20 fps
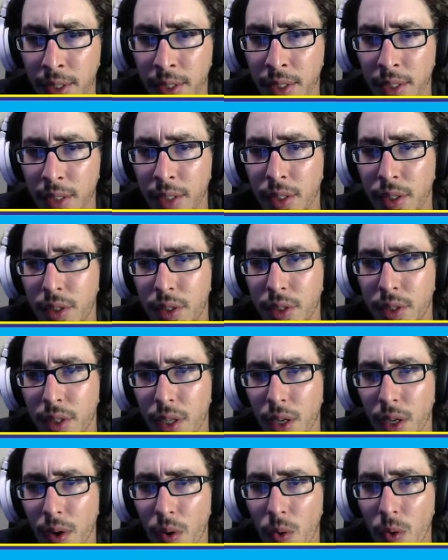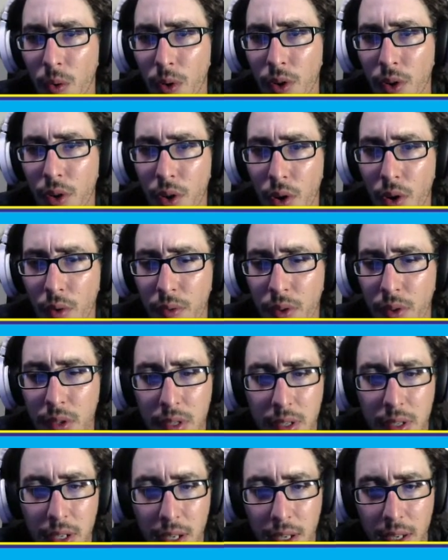So Novus
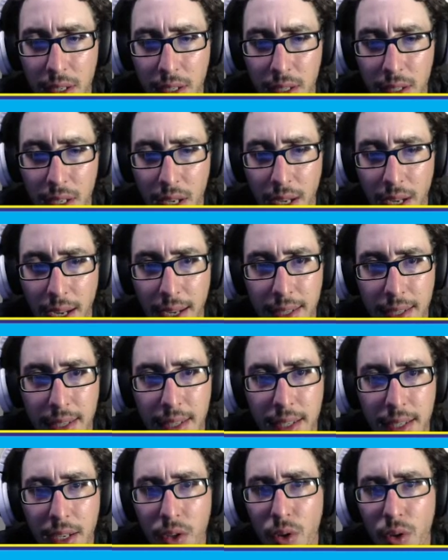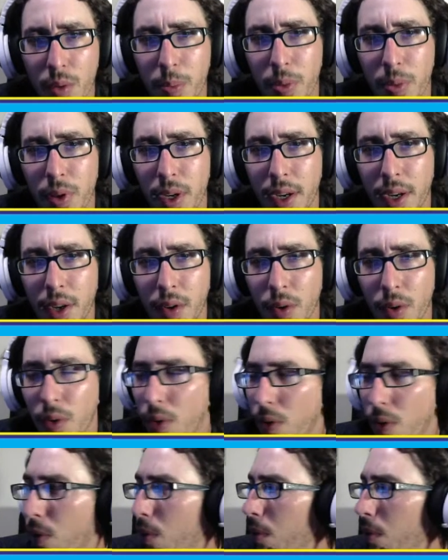is a single-player
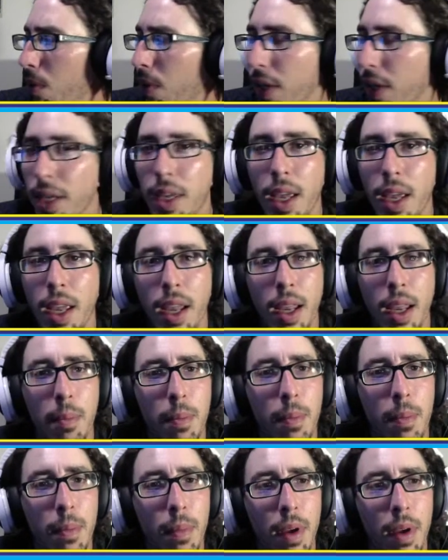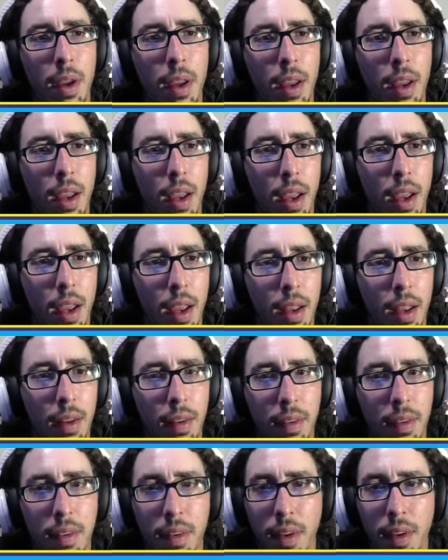only game, and
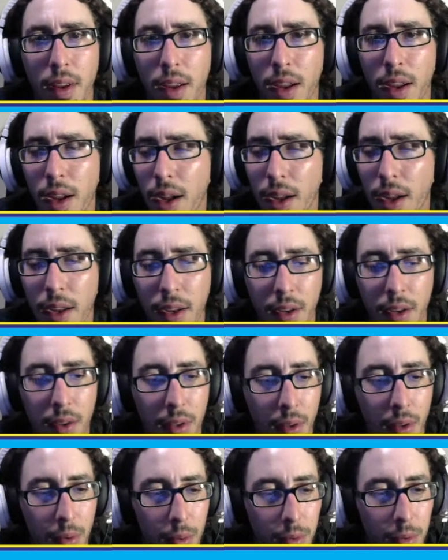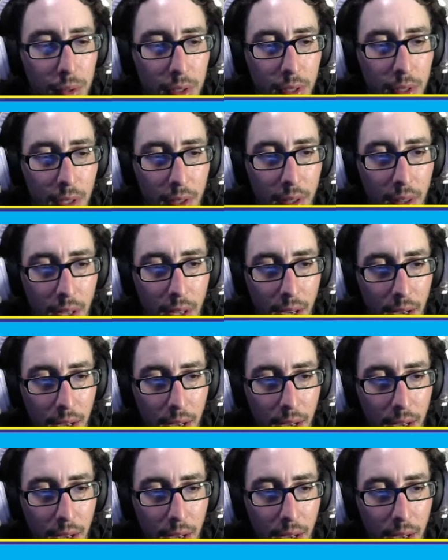I closed that.